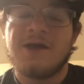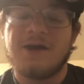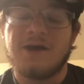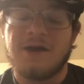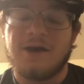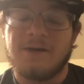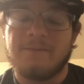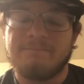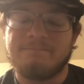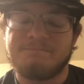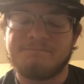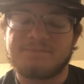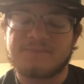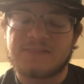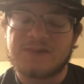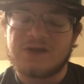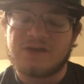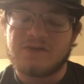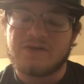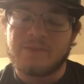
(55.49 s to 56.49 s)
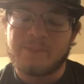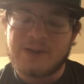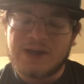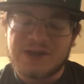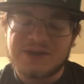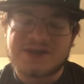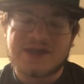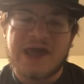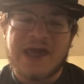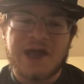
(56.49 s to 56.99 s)
The
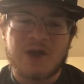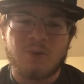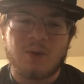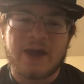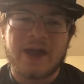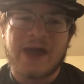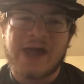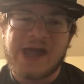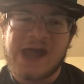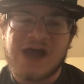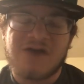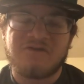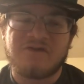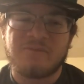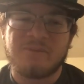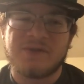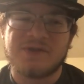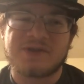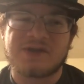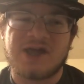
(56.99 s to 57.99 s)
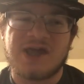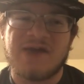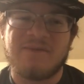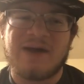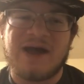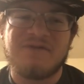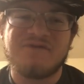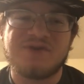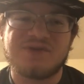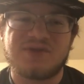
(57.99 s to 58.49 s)
biggest takeaway I have from this game,
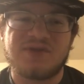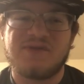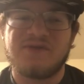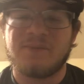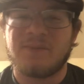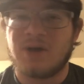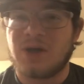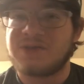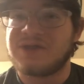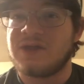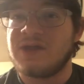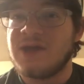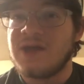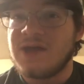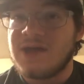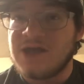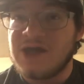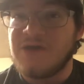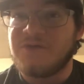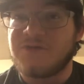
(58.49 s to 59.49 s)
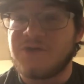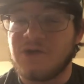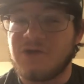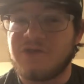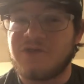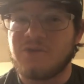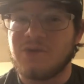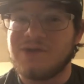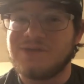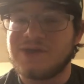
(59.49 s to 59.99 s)
obviously the Bucks hit their
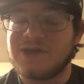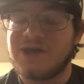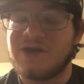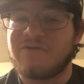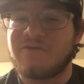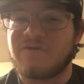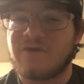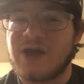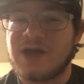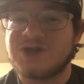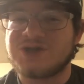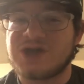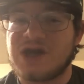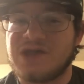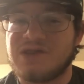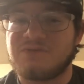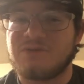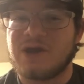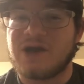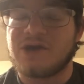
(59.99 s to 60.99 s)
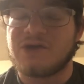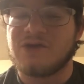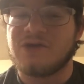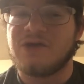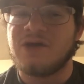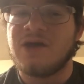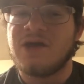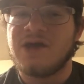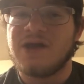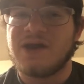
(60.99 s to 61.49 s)
threes. They hit a franchise
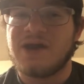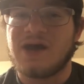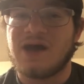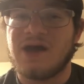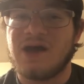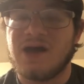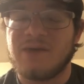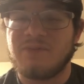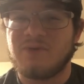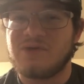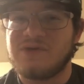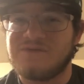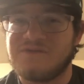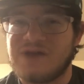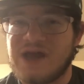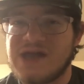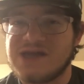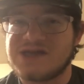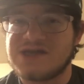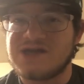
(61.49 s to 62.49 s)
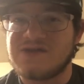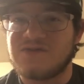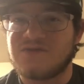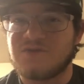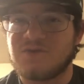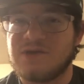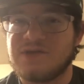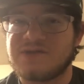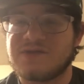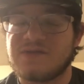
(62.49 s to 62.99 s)
record, I believe 19
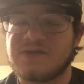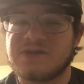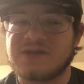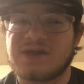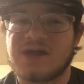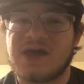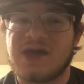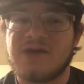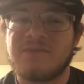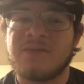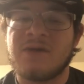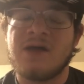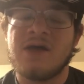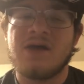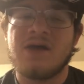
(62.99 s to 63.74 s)
threes in this game.